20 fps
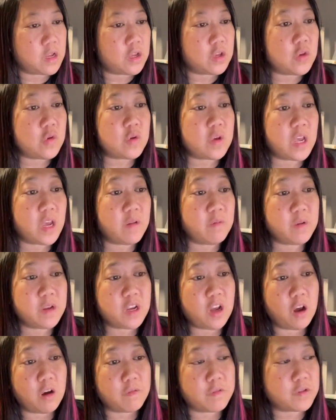You can
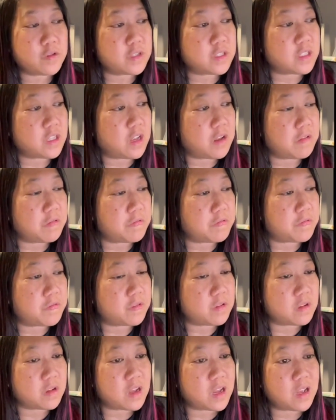recover stuff.
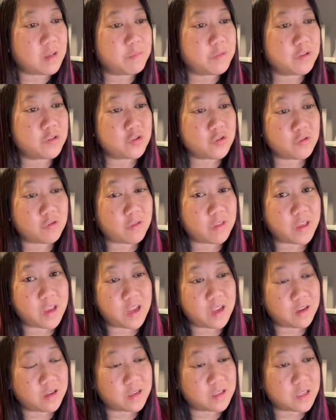I'm going to show you
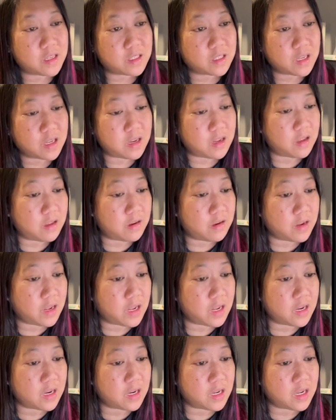that because that's kind of
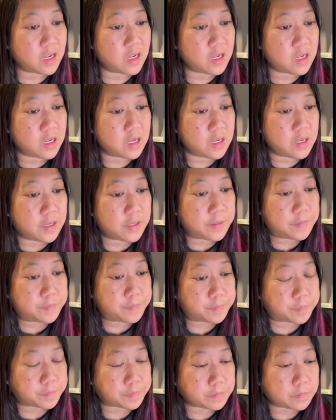handy.
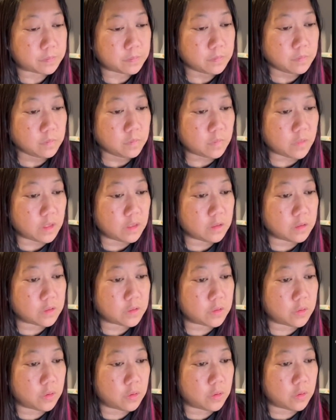
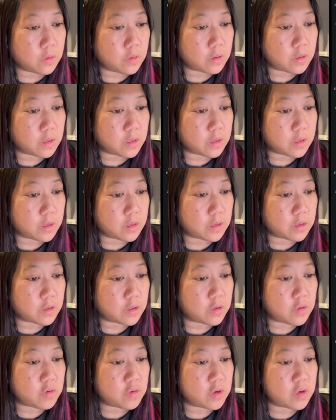So
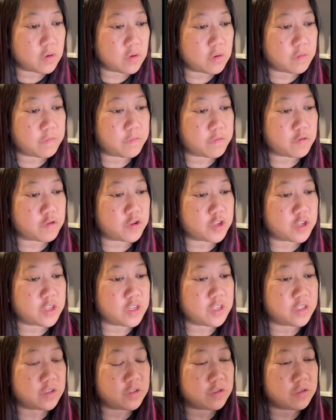you can go to version
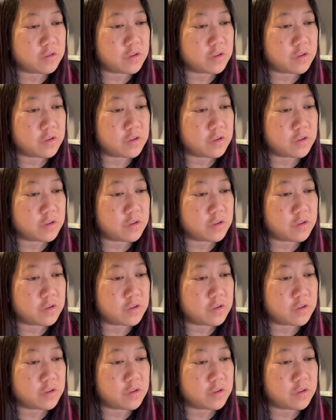history.